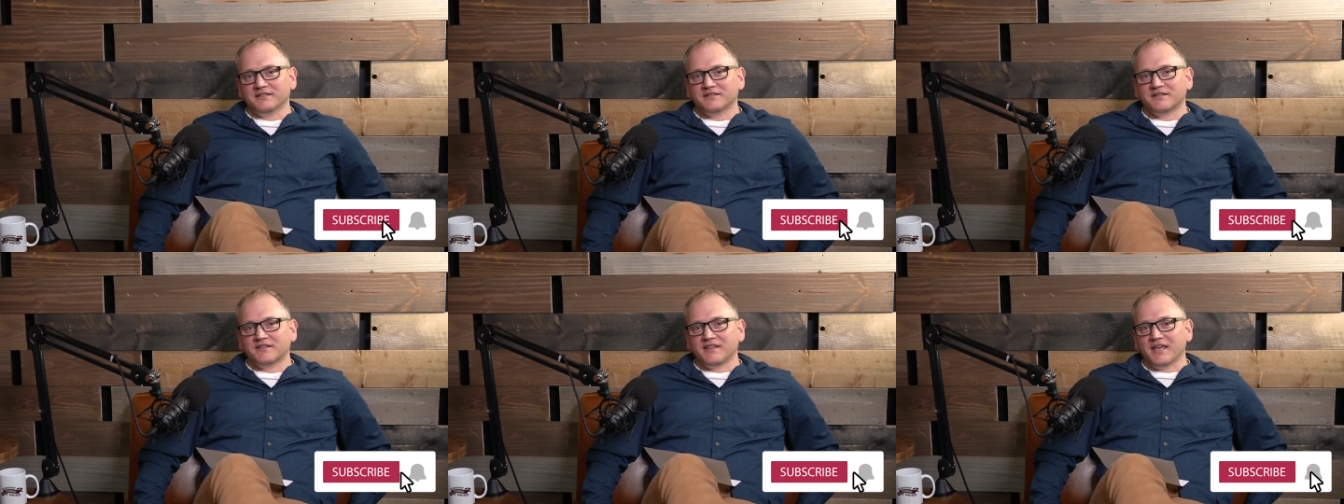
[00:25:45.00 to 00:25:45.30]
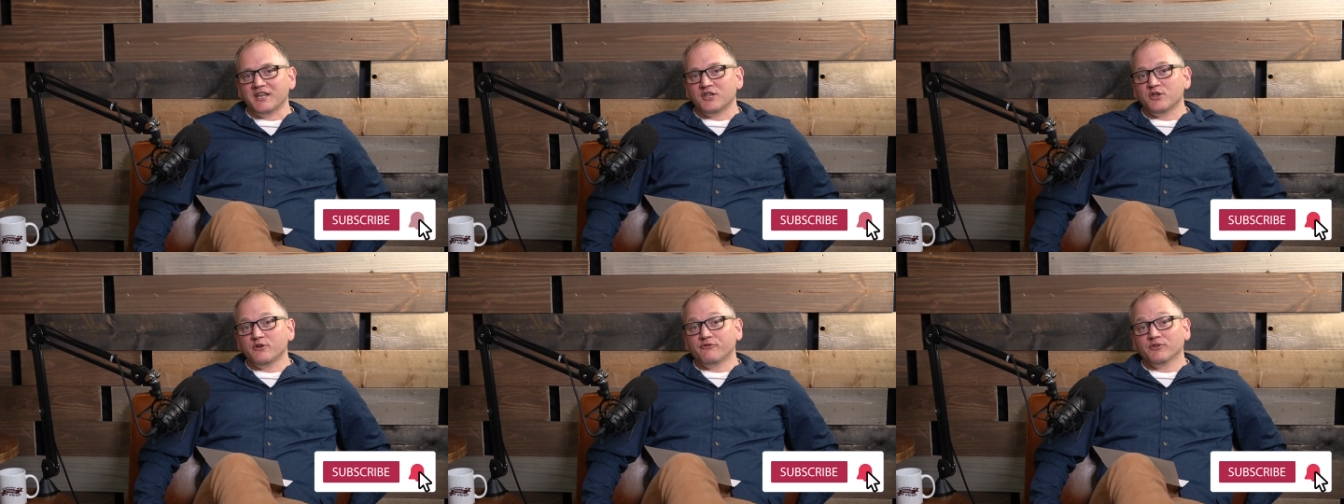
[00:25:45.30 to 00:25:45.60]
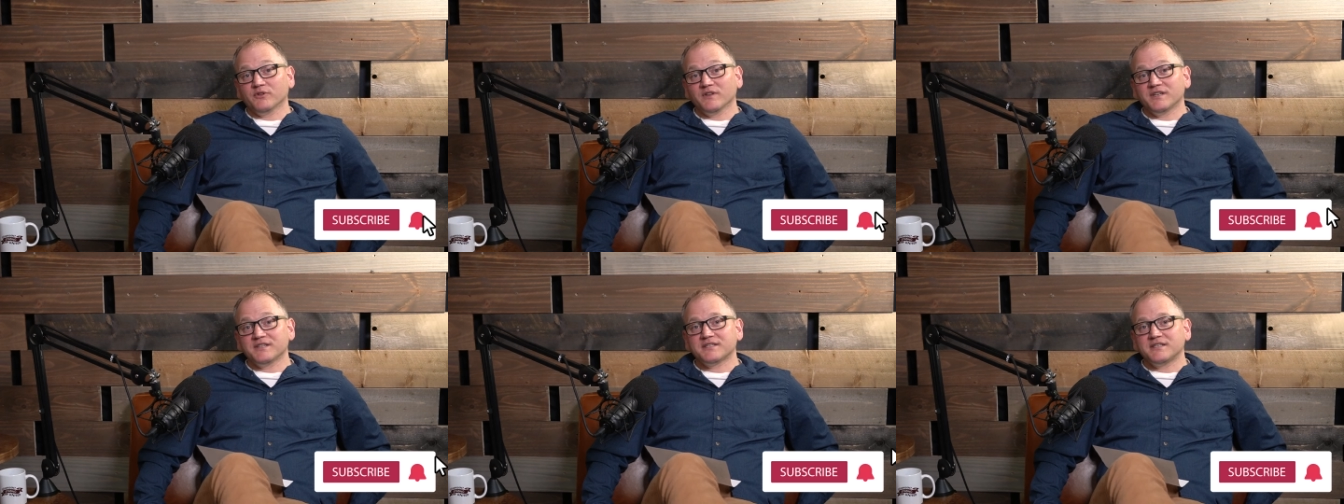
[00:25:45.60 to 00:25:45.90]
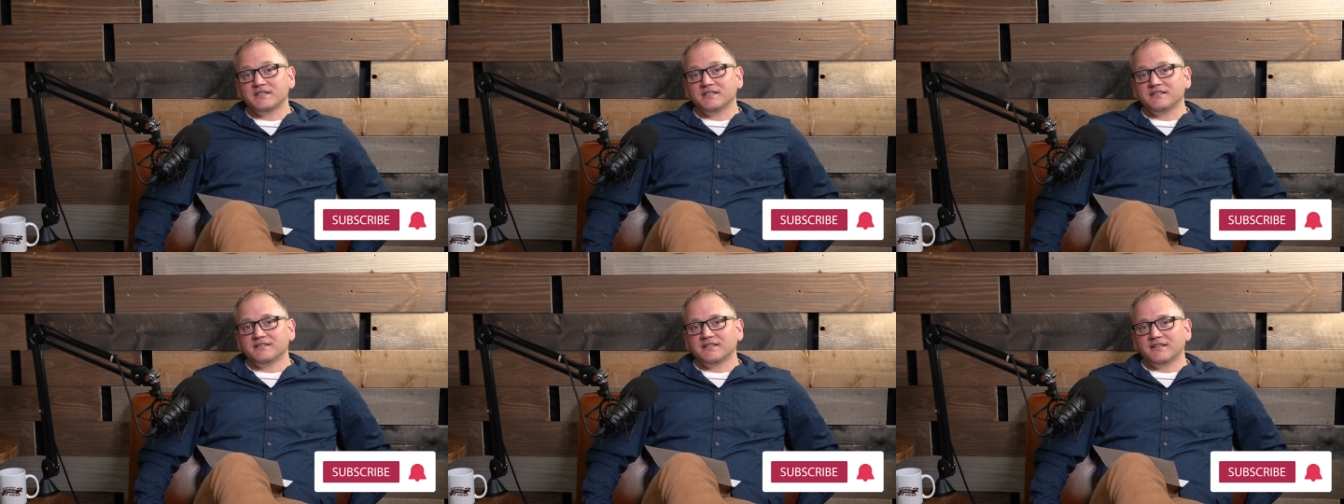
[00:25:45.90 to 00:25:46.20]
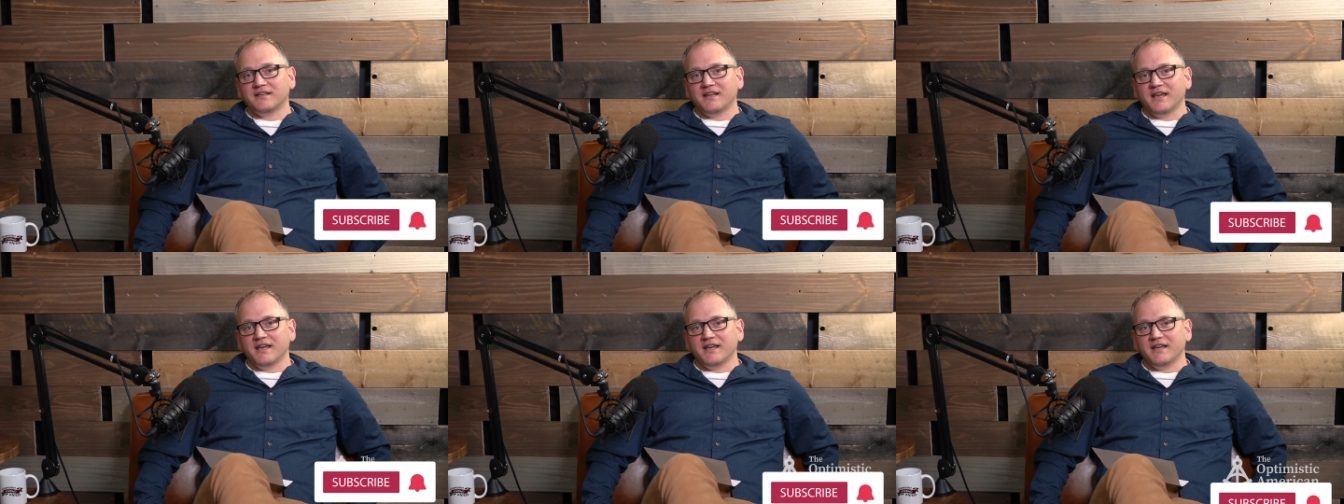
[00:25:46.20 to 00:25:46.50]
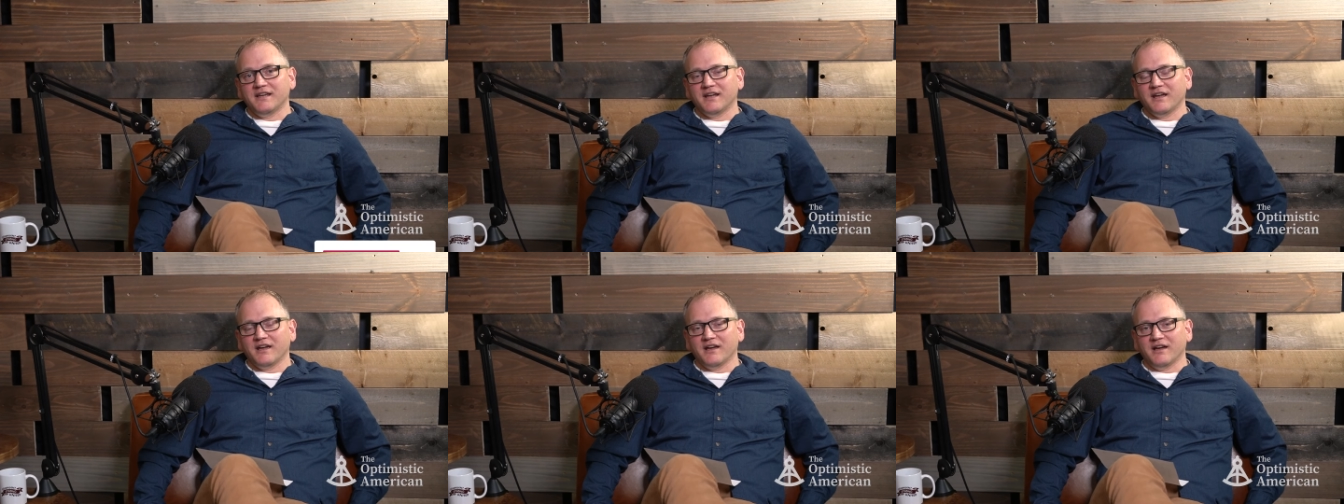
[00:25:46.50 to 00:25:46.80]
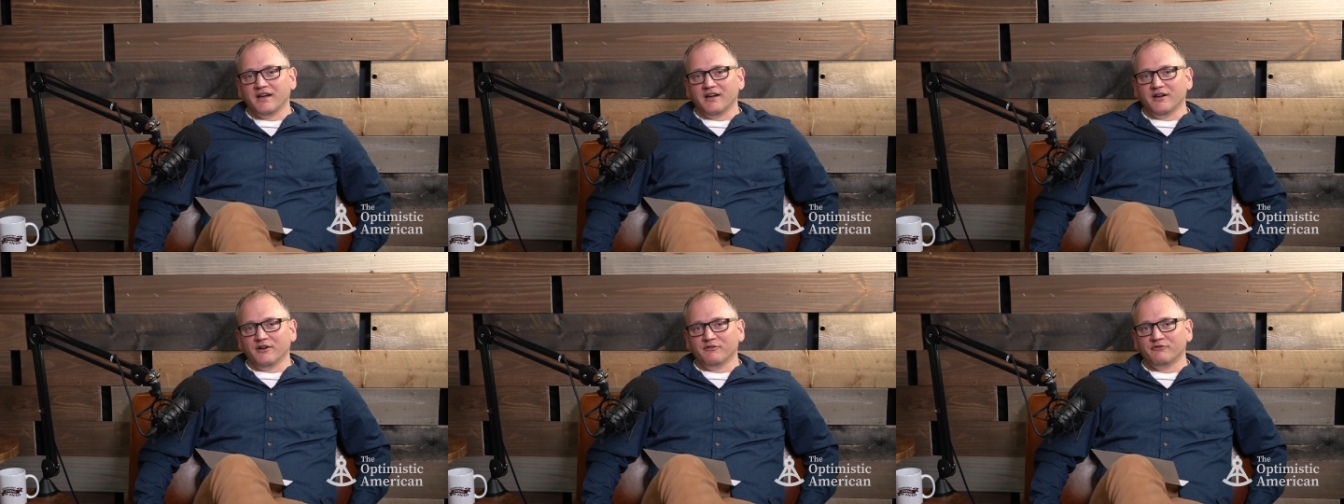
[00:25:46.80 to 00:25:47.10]
Thank you for listening today
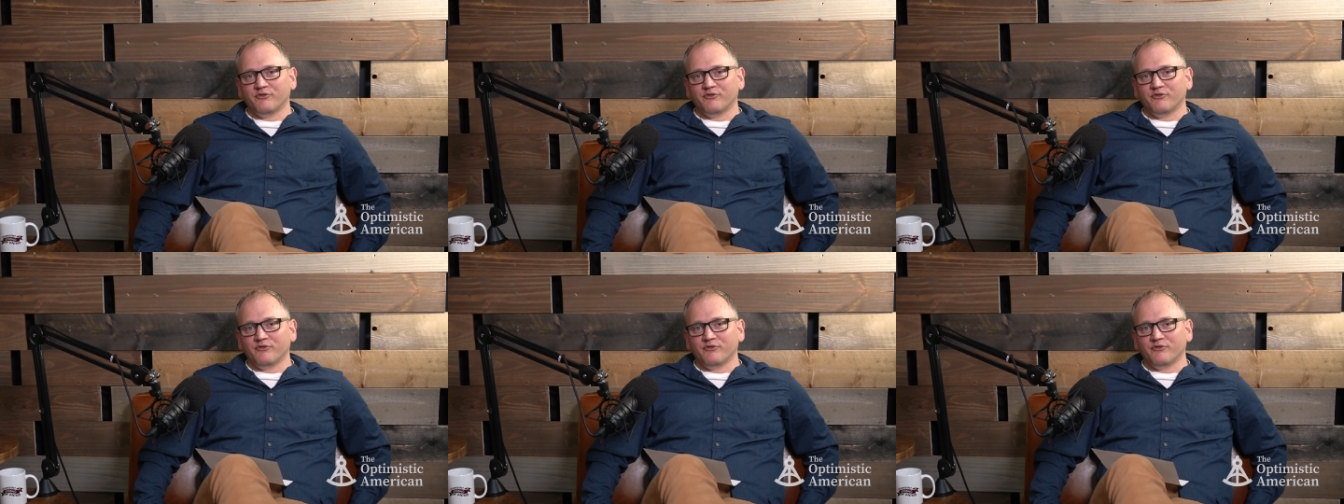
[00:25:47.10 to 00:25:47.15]
uh,